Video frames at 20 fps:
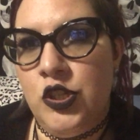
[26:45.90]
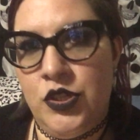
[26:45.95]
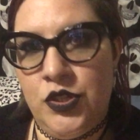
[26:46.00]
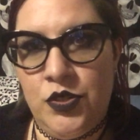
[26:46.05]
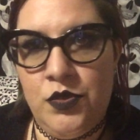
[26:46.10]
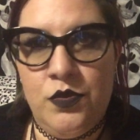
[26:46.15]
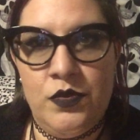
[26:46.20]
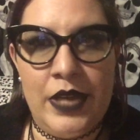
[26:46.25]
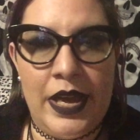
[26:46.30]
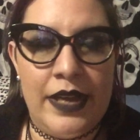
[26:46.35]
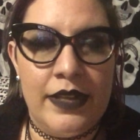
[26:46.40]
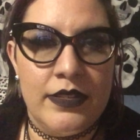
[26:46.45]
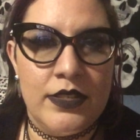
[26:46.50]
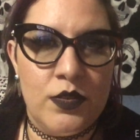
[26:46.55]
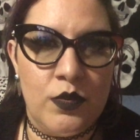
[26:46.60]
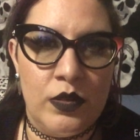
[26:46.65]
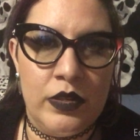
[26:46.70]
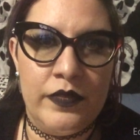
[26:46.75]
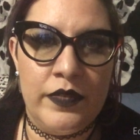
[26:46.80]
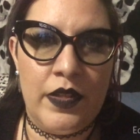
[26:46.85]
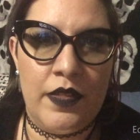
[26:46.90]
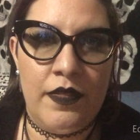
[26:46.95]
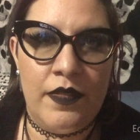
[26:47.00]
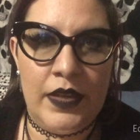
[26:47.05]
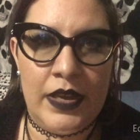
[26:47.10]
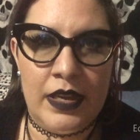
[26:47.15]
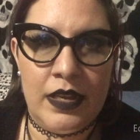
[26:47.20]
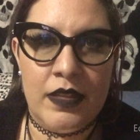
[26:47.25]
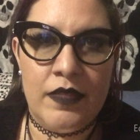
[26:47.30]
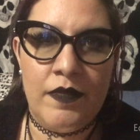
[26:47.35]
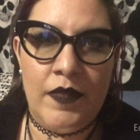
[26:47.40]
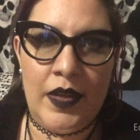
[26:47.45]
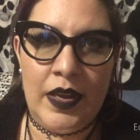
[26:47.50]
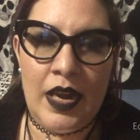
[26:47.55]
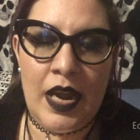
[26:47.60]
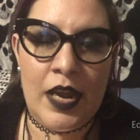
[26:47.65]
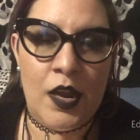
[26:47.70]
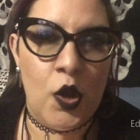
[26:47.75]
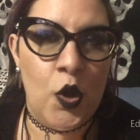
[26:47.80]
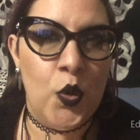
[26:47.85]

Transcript: do that sort of a thing, then I